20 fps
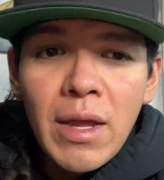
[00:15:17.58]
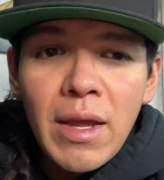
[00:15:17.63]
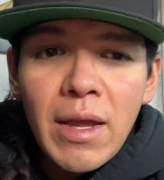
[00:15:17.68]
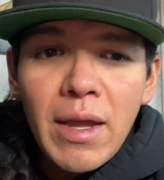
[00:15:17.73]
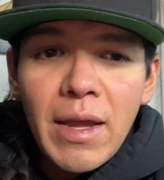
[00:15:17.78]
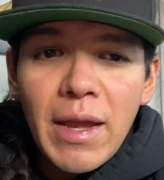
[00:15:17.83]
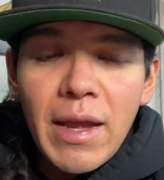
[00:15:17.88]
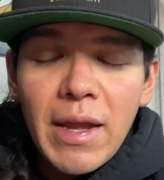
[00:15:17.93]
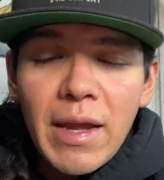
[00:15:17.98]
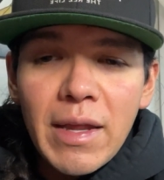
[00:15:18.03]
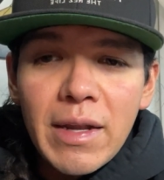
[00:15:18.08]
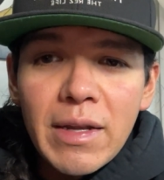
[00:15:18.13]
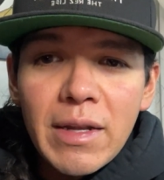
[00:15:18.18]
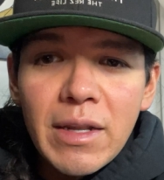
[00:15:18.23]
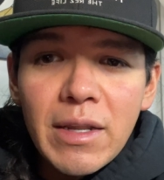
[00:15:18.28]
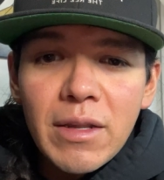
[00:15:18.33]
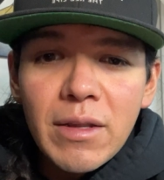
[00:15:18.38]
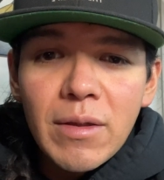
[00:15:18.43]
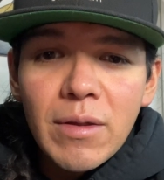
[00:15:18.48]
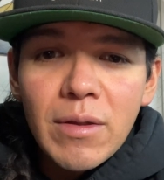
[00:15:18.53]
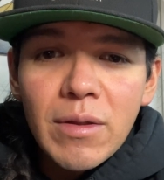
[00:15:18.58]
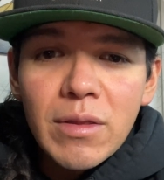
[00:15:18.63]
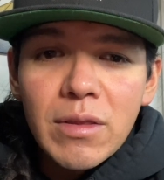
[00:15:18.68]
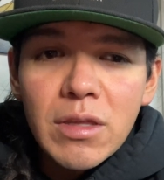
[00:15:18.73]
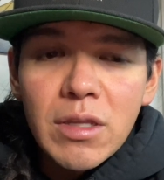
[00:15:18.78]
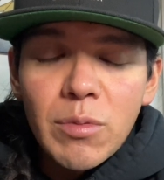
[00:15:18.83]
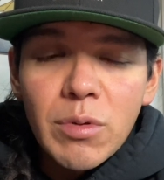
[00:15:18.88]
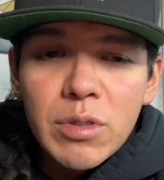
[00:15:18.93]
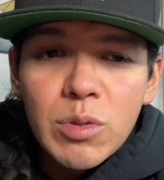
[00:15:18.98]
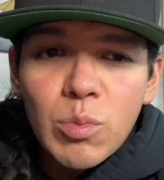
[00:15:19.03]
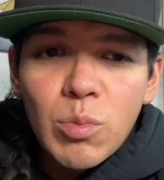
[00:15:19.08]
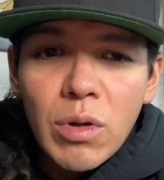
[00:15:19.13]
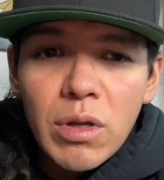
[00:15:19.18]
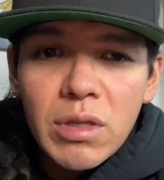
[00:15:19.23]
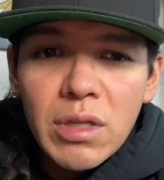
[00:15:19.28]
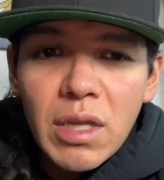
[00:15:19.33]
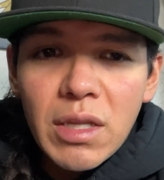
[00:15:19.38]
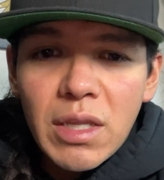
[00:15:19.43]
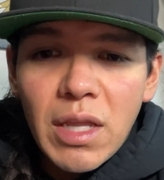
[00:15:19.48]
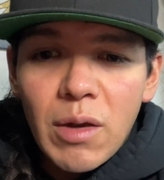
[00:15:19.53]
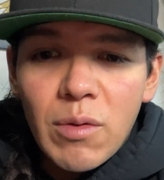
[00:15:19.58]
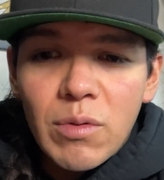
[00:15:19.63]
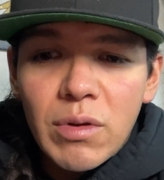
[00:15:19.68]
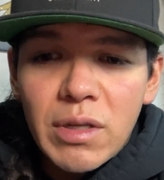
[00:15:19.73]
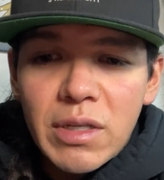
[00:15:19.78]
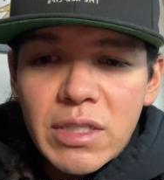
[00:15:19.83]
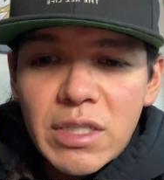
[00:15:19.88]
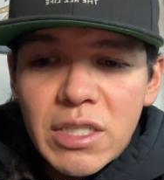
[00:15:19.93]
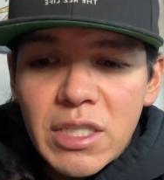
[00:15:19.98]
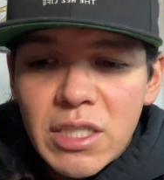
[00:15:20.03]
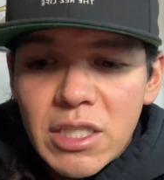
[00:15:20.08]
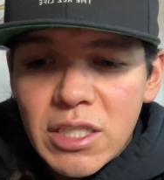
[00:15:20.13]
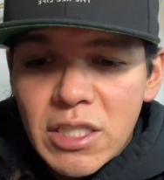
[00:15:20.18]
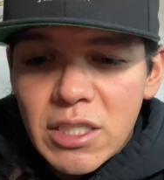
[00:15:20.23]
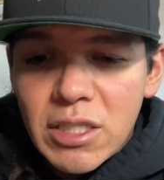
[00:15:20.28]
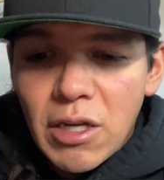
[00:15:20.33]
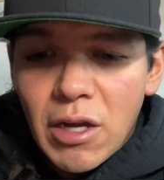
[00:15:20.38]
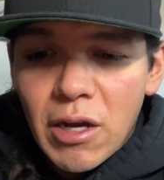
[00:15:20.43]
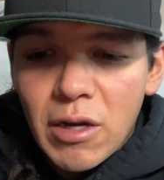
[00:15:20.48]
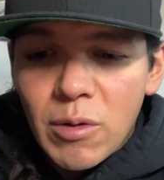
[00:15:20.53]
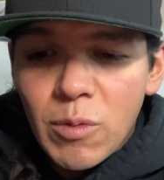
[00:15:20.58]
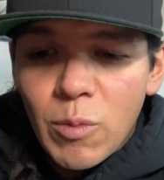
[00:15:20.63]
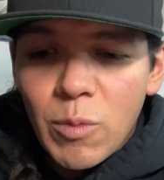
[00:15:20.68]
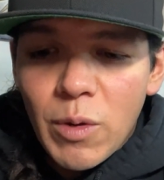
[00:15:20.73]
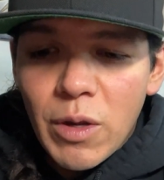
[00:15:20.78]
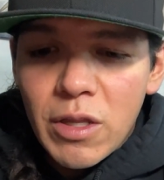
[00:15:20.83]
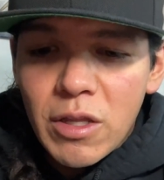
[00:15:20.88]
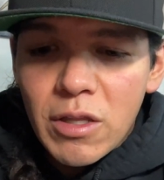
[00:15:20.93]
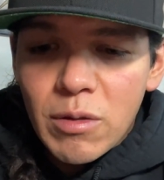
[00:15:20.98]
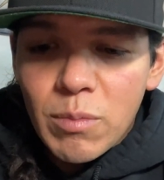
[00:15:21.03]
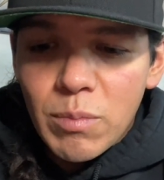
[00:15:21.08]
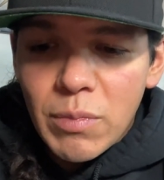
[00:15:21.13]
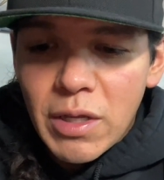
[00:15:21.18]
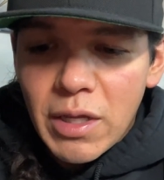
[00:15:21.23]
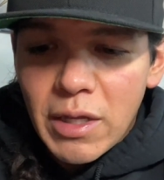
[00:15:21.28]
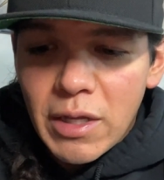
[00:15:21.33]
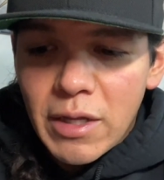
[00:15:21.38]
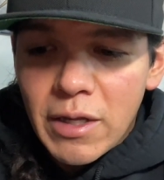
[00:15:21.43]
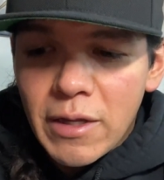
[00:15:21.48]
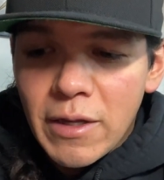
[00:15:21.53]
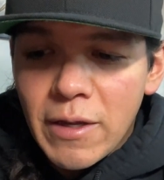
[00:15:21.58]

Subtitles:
And there was one thing that really stuck with me